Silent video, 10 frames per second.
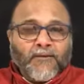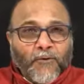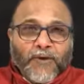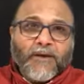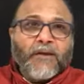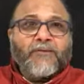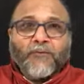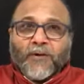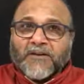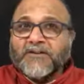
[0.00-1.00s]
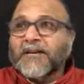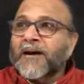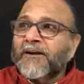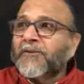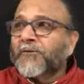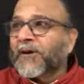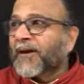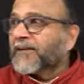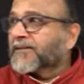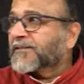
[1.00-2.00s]
Okay, so Ashtanga Yoga
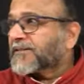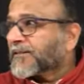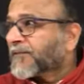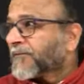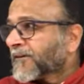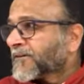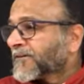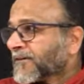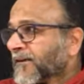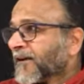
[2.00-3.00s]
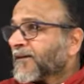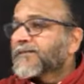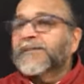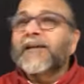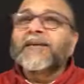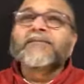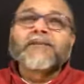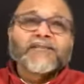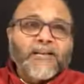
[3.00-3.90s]
is different is the